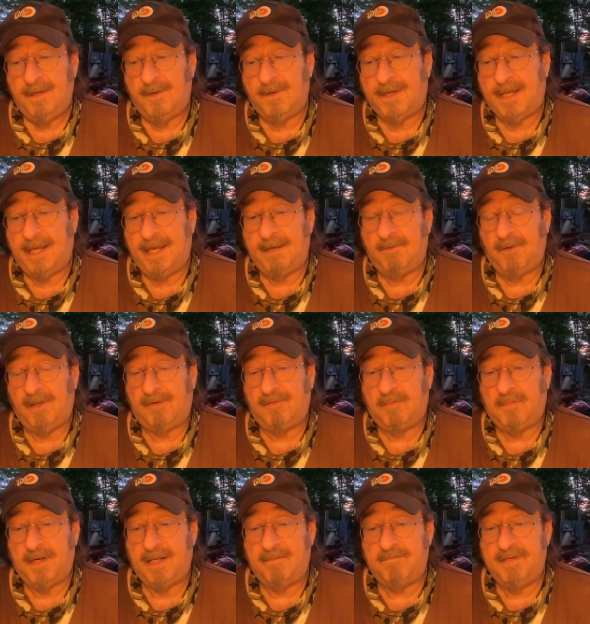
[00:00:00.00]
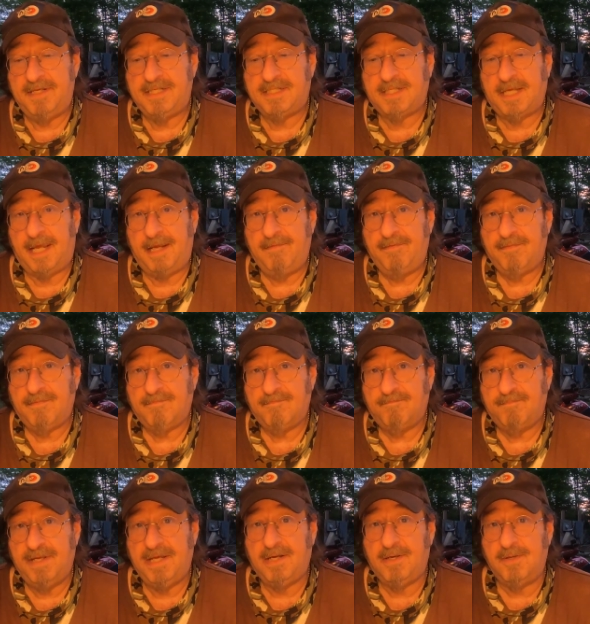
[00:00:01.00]
okay well everybody be safe
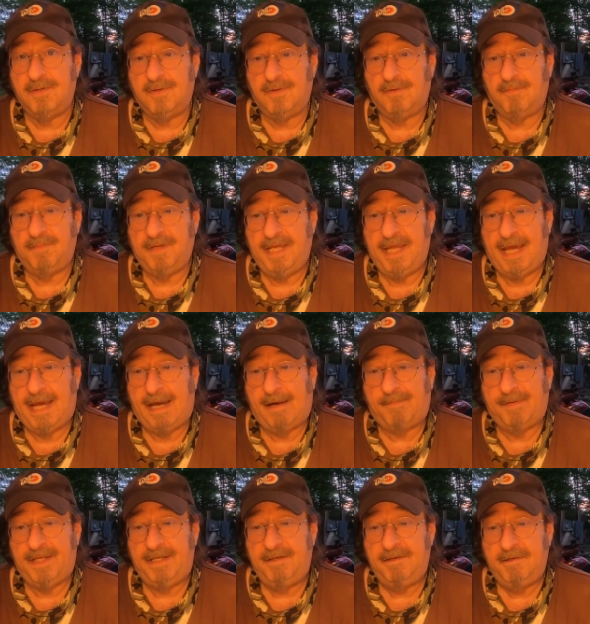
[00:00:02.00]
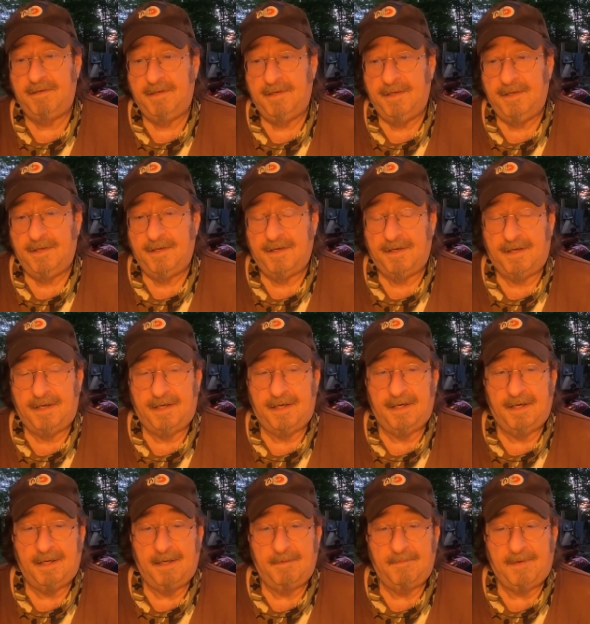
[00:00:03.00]
be cool be happy
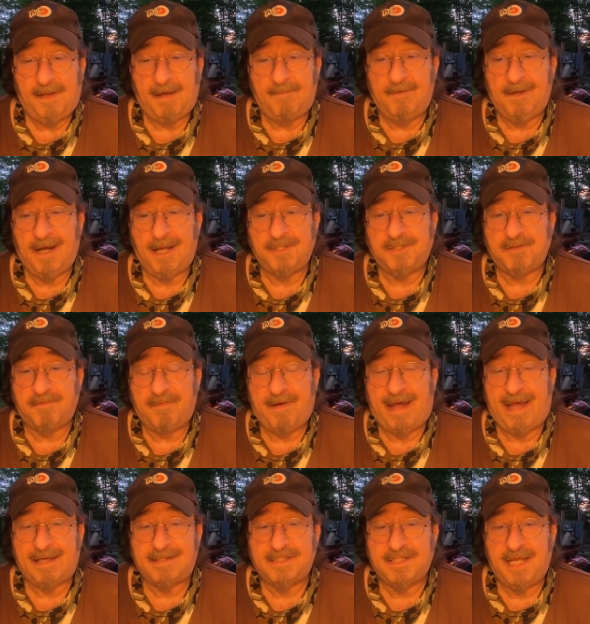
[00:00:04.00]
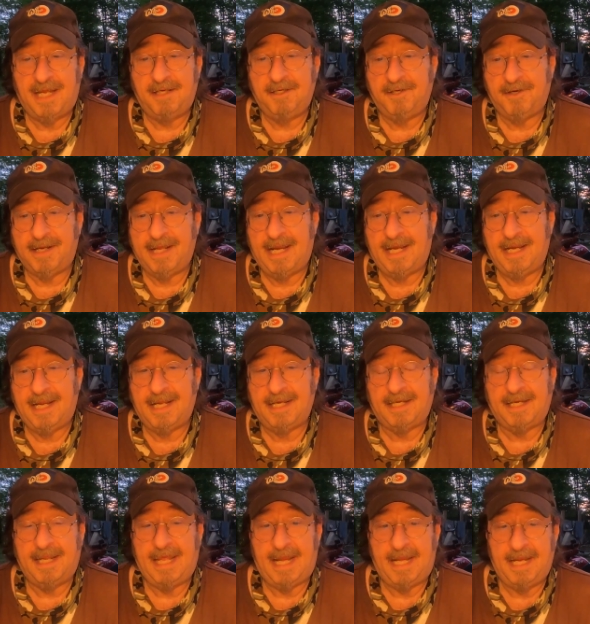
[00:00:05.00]
uh, if you haven't got your vax yet and you're getting
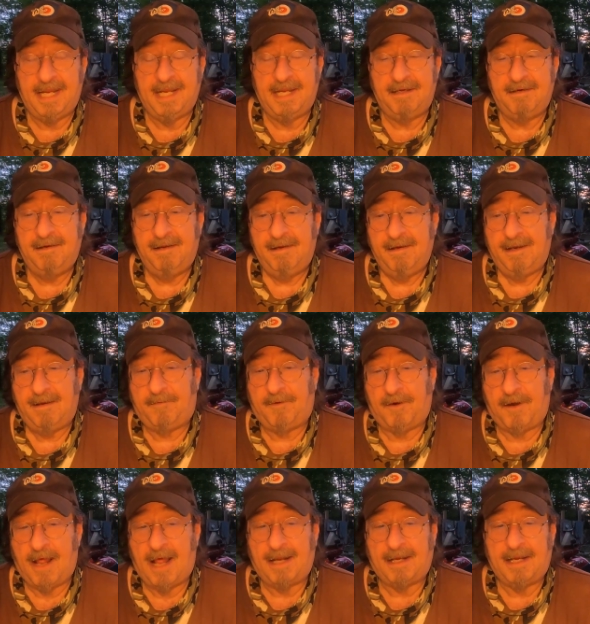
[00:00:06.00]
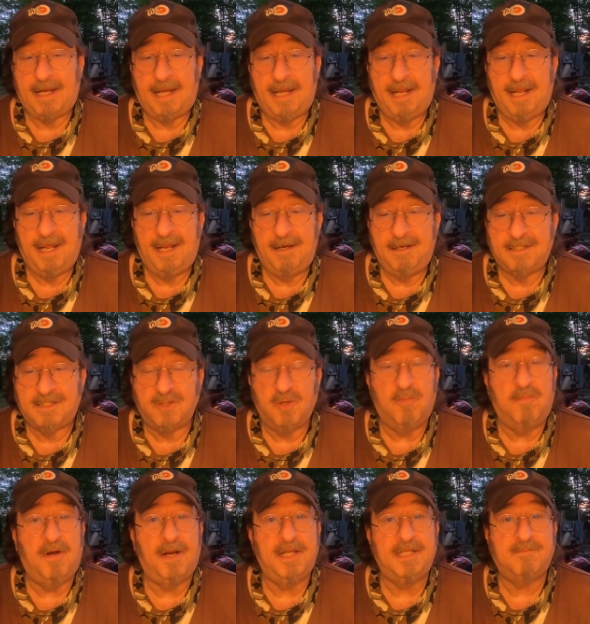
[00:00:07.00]
it, getting it. If you're not getting it, it's
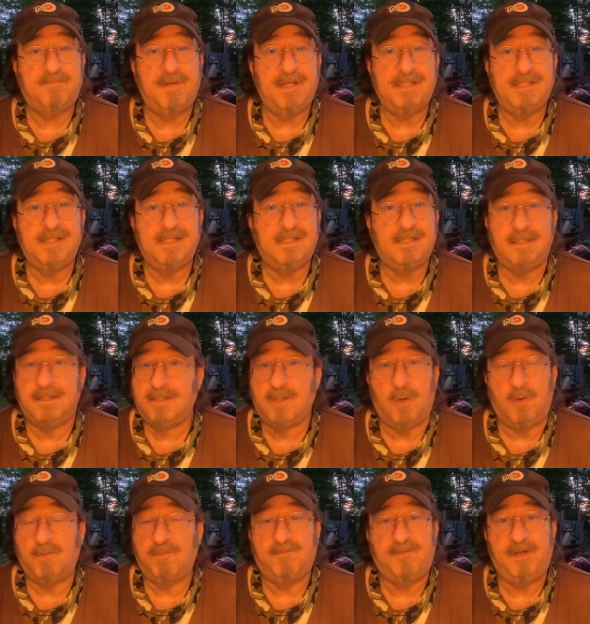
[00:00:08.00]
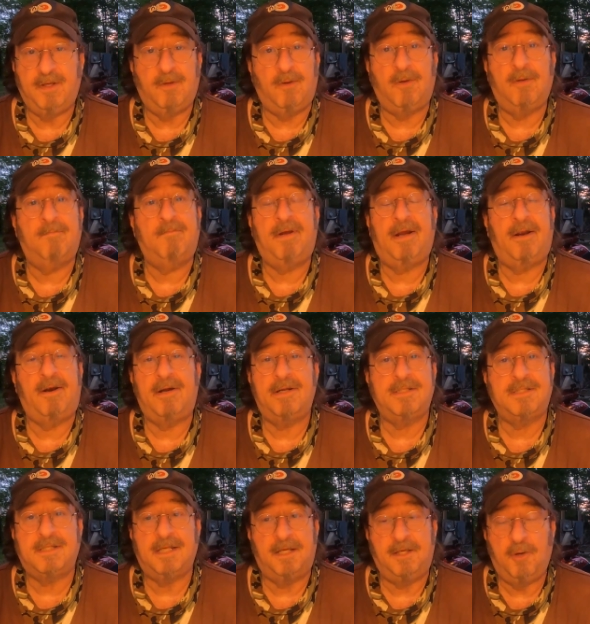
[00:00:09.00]
nobody's business and don't feel
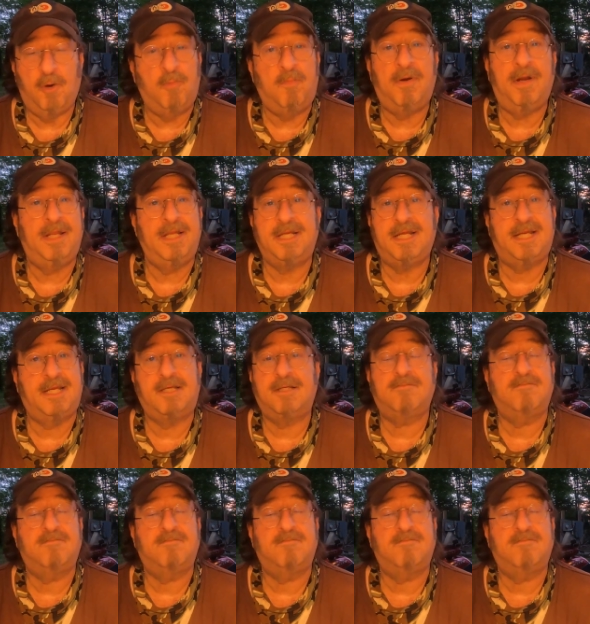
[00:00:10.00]
embarrassed and nobody